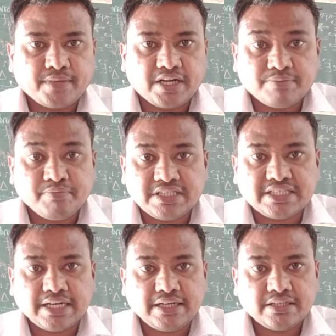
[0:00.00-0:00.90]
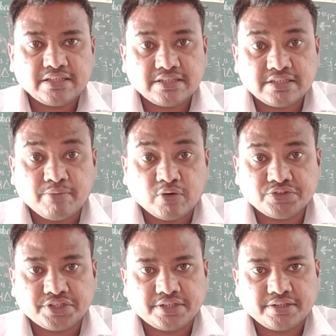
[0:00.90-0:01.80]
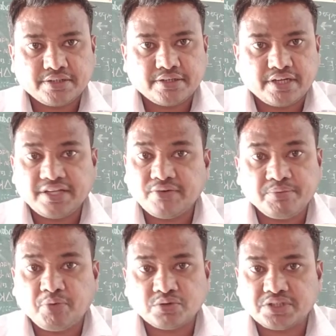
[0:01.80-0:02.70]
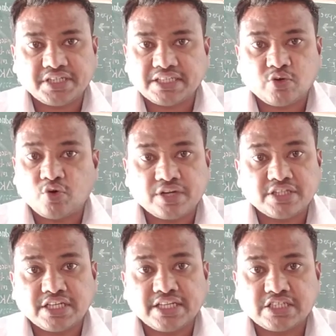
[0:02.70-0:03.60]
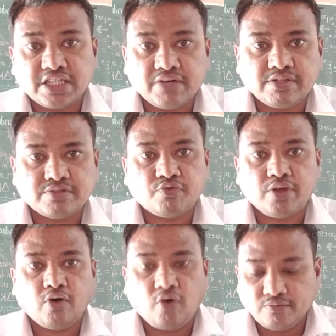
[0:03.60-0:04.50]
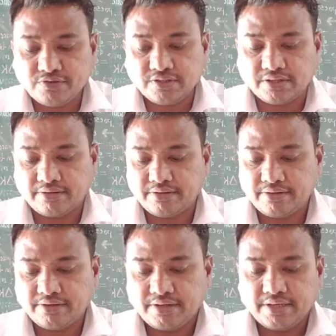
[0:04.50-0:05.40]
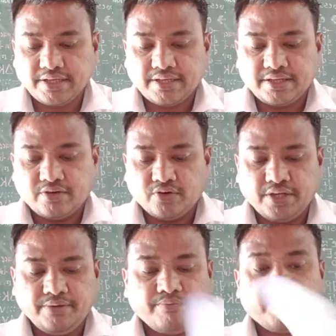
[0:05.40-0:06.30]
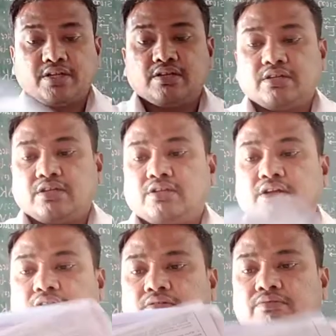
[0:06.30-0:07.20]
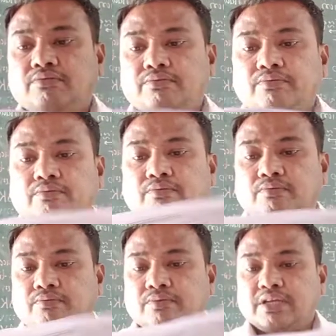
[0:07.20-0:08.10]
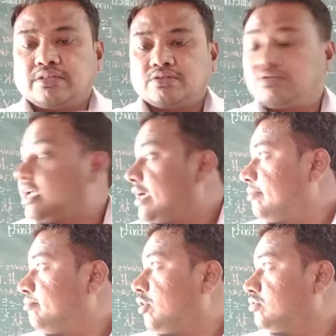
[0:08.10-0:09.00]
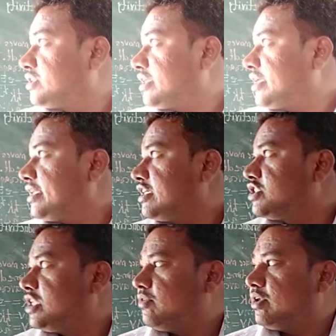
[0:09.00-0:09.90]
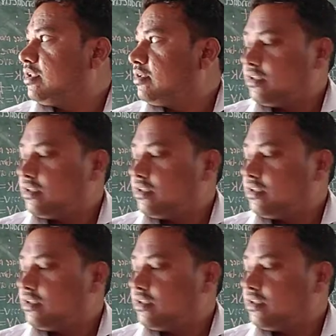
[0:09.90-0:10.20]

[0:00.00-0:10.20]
It means that this is the bound state and every bound state has quantized energy levels we have observed. Okay, now so that bound state energy level